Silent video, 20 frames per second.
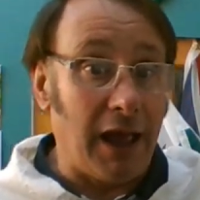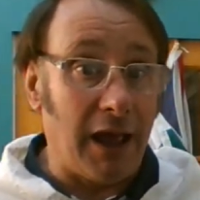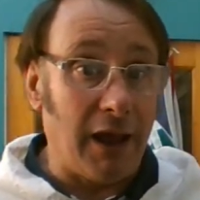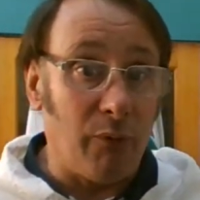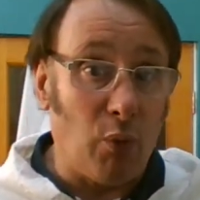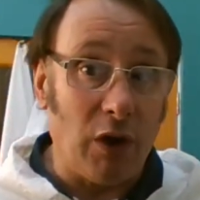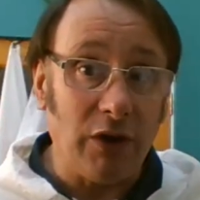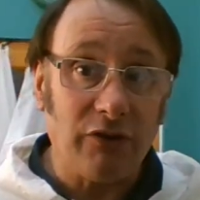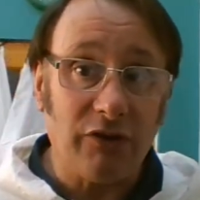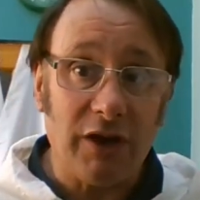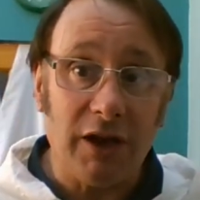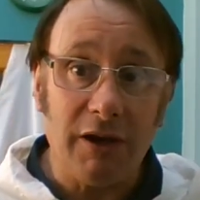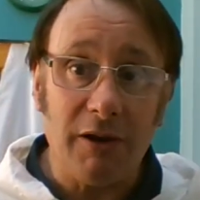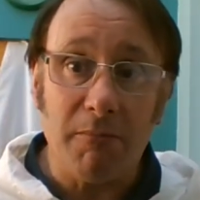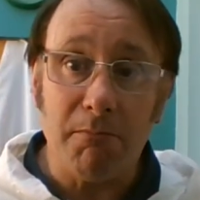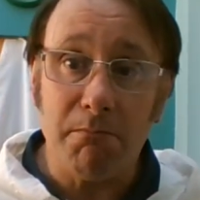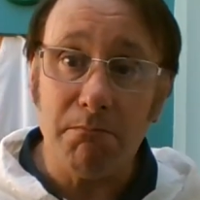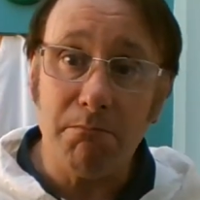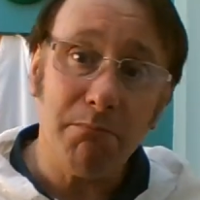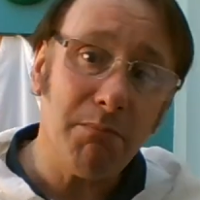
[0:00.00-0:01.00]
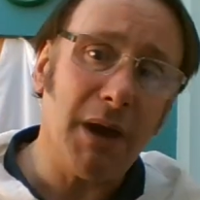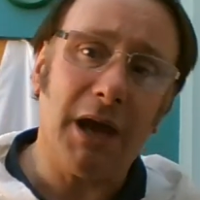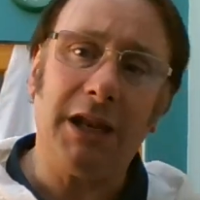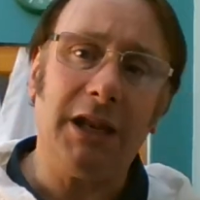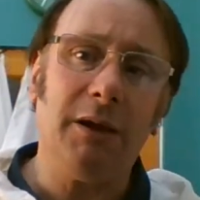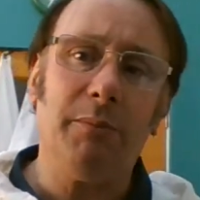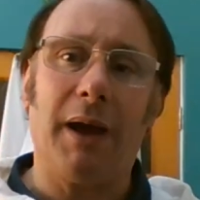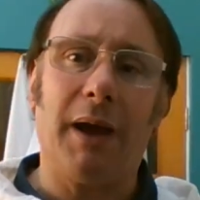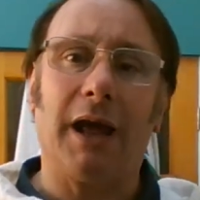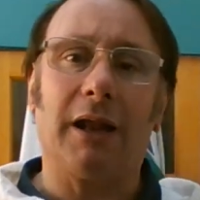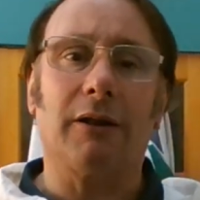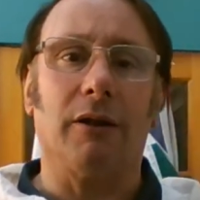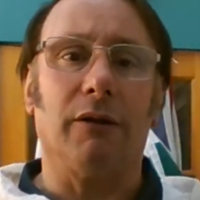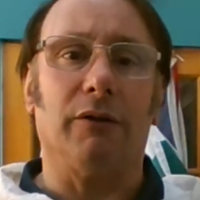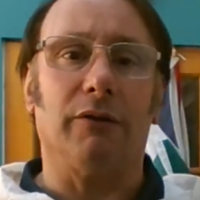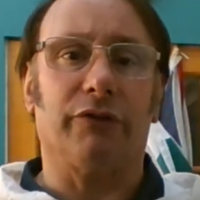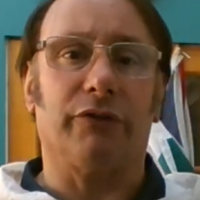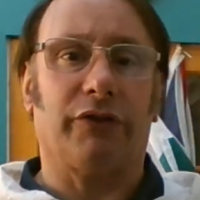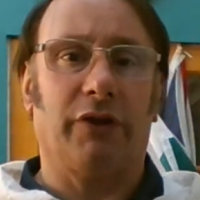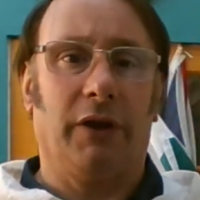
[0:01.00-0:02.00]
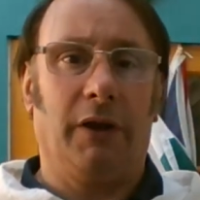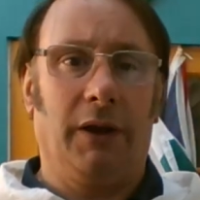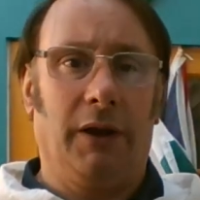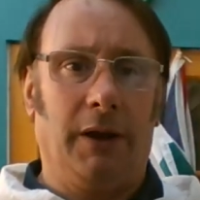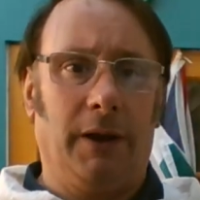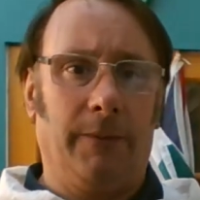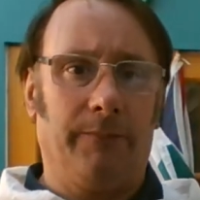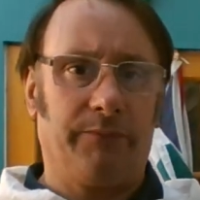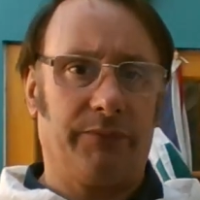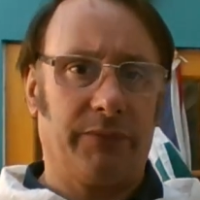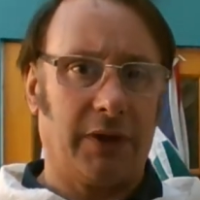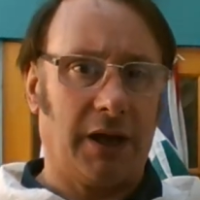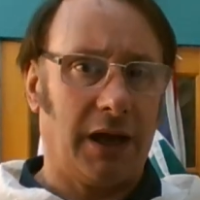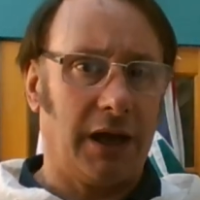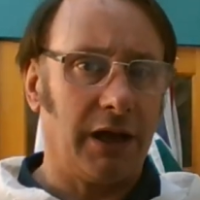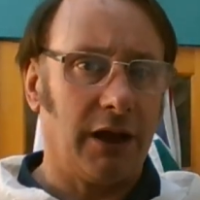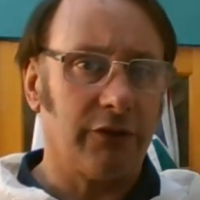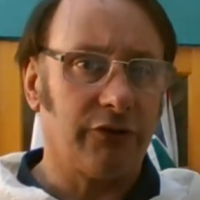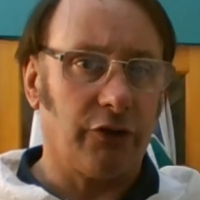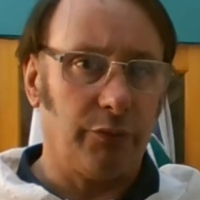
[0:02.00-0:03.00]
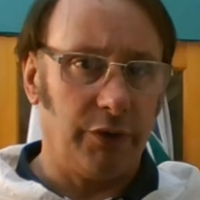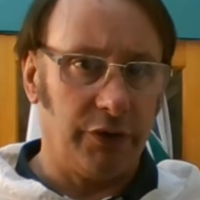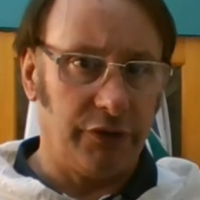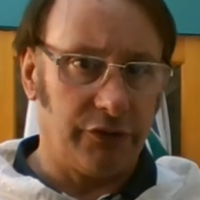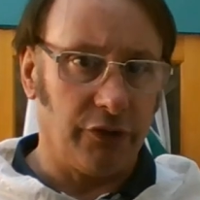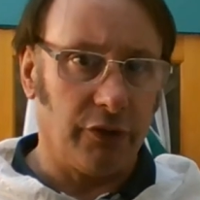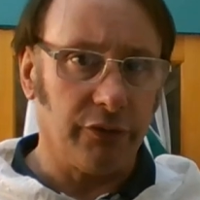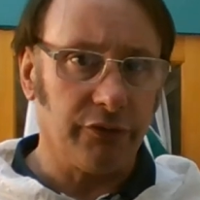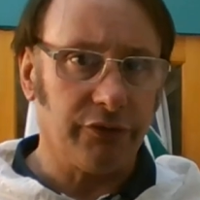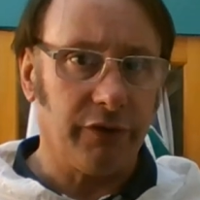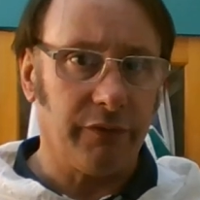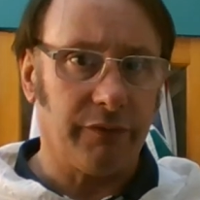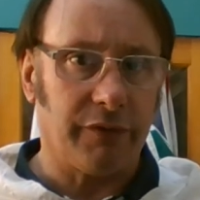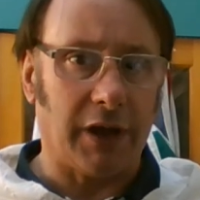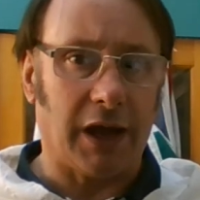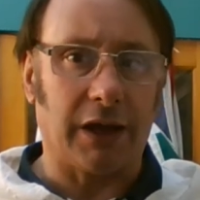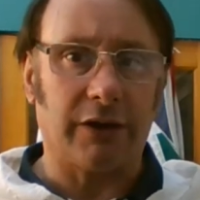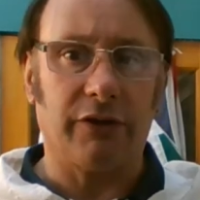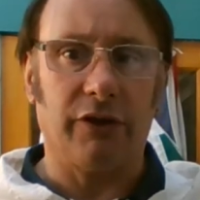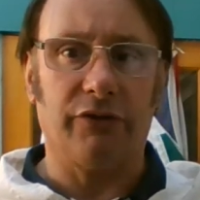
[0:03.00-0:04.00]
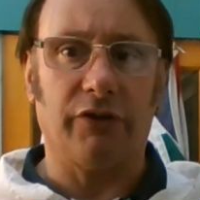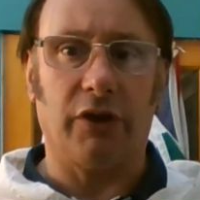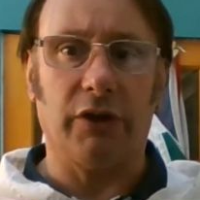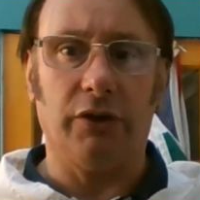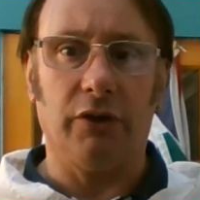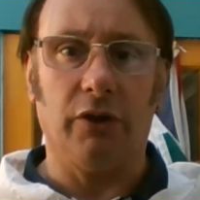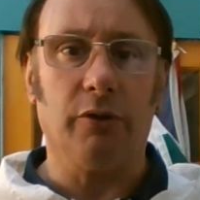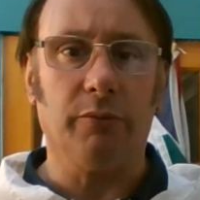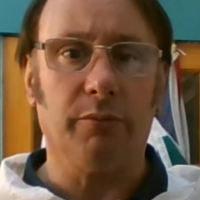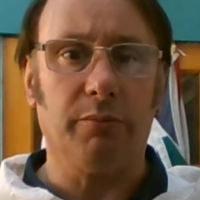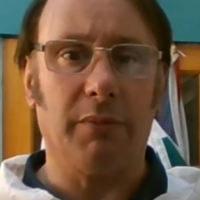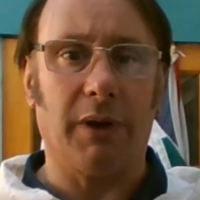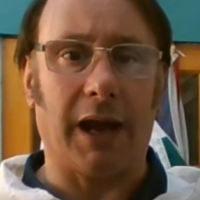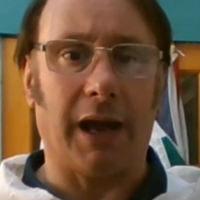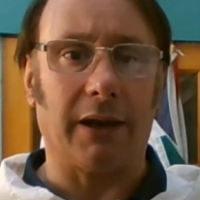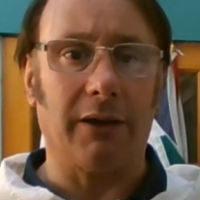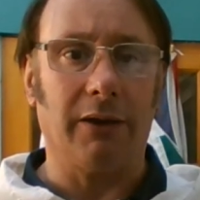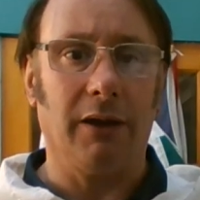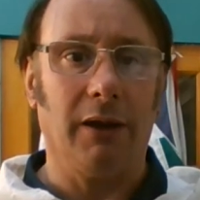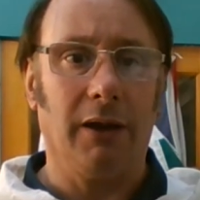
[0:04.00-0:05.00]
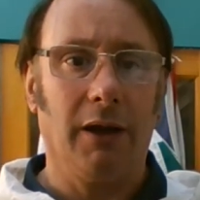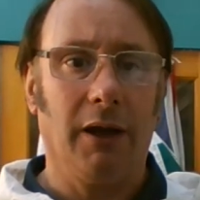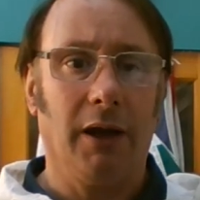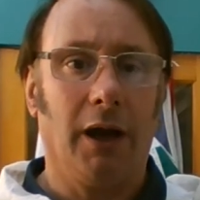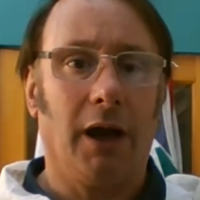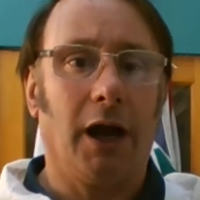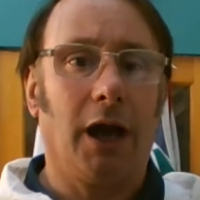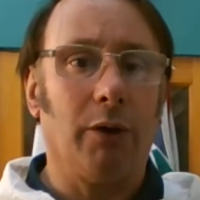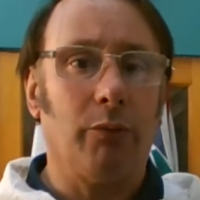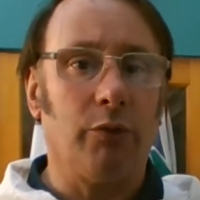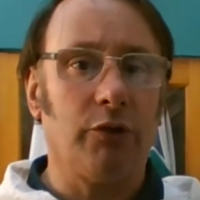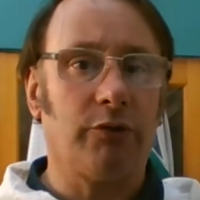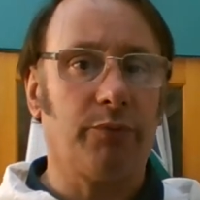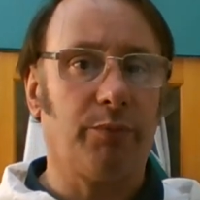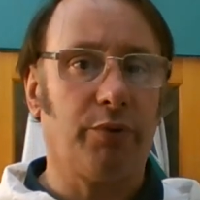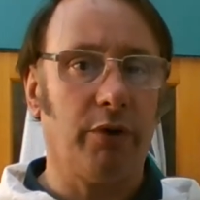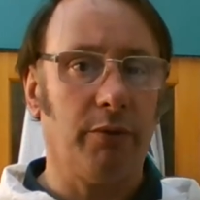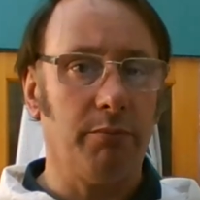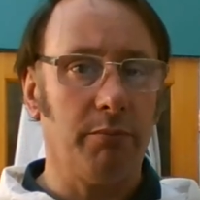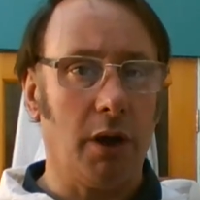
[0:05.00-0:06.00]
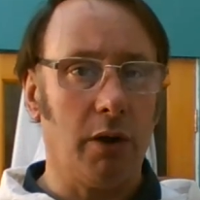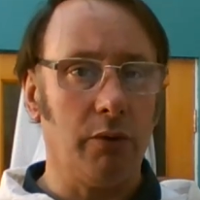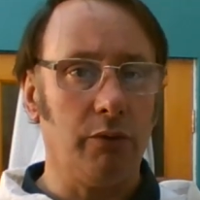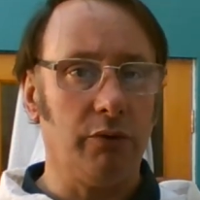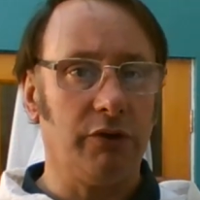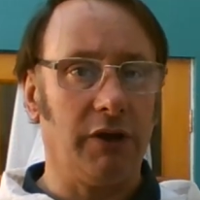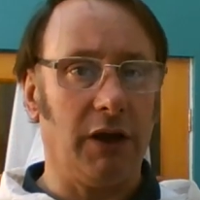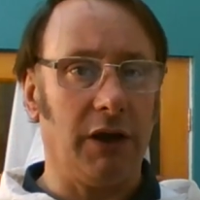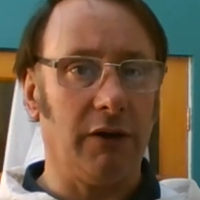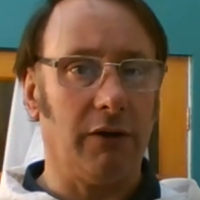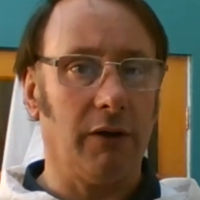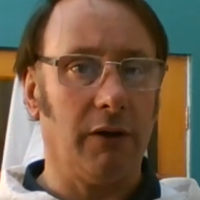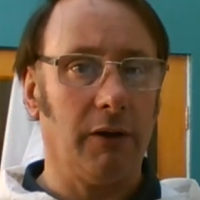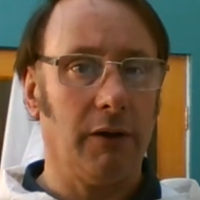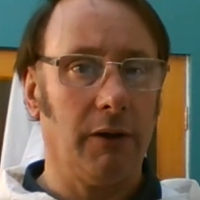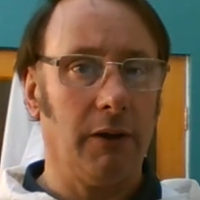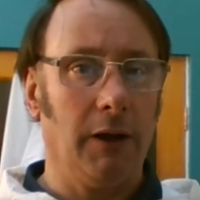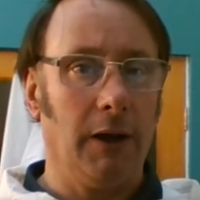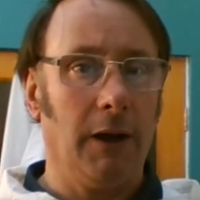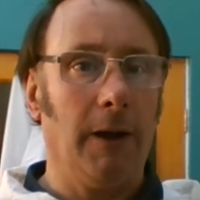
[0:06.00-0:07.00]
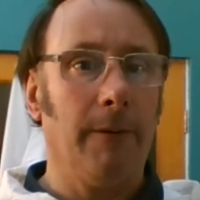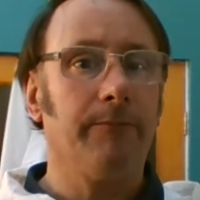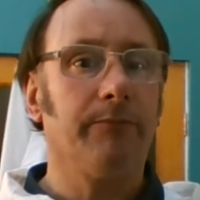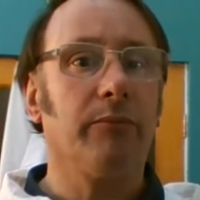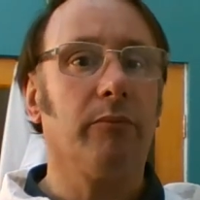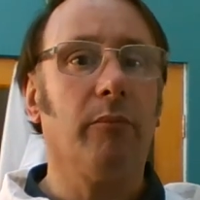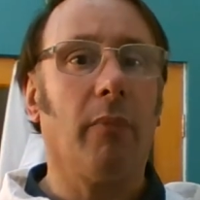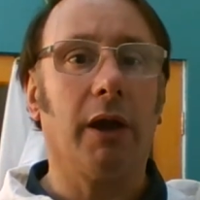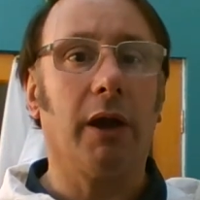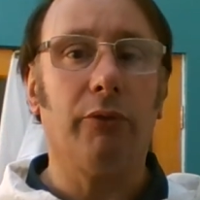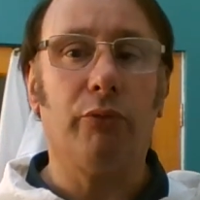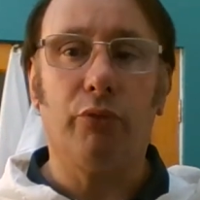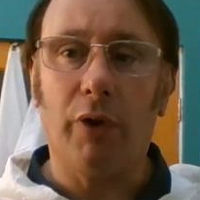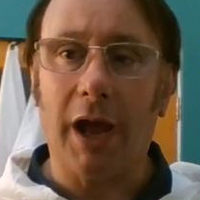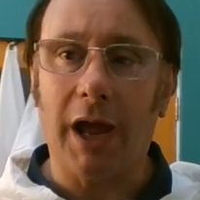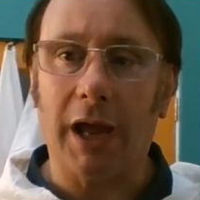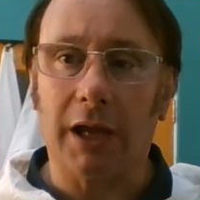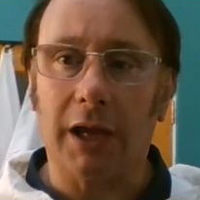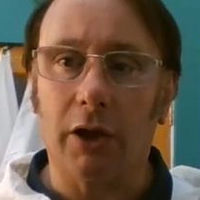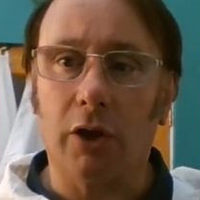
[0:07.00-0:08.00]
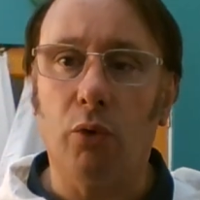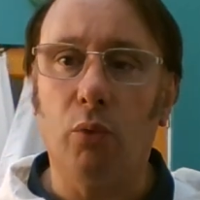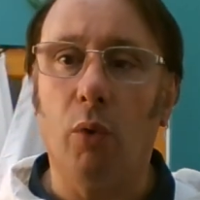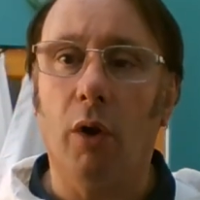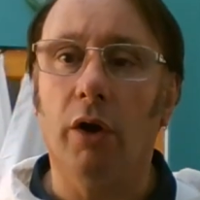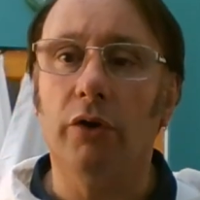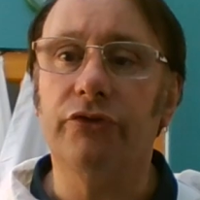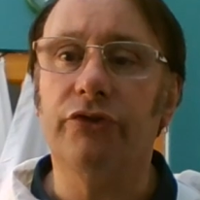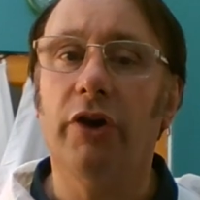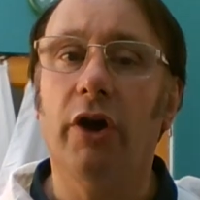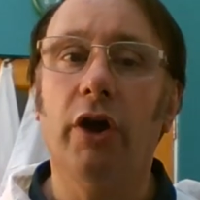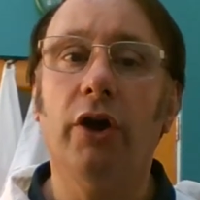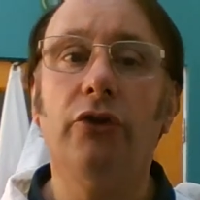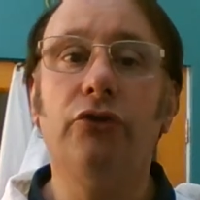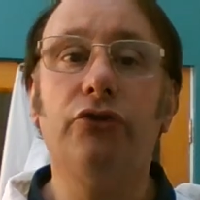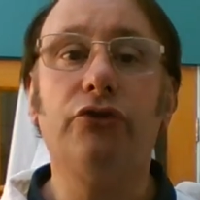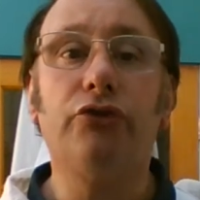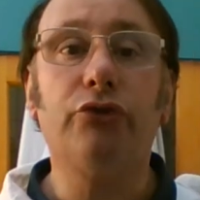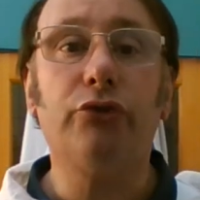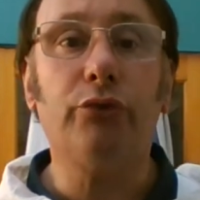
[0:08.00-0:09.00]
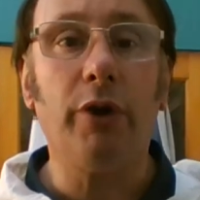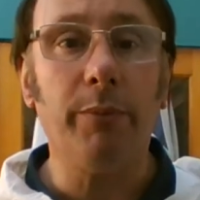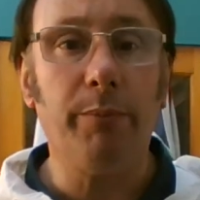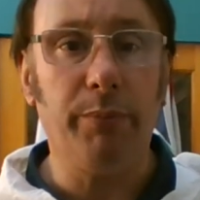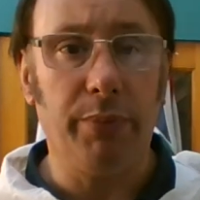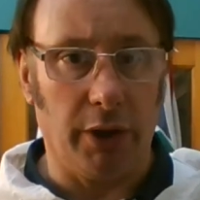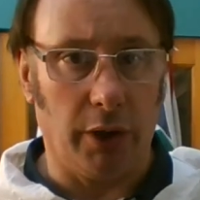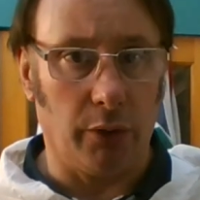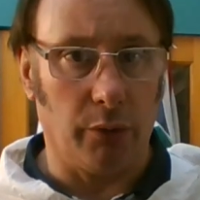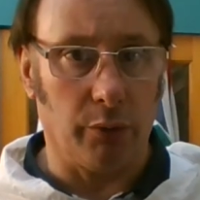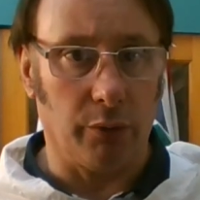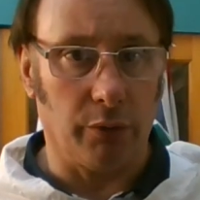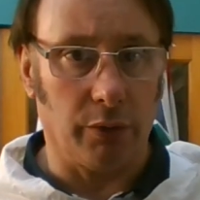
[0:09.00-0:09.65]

Went in many battles. And as a result of that, as a young man, I was promoted. My rank was Tribune.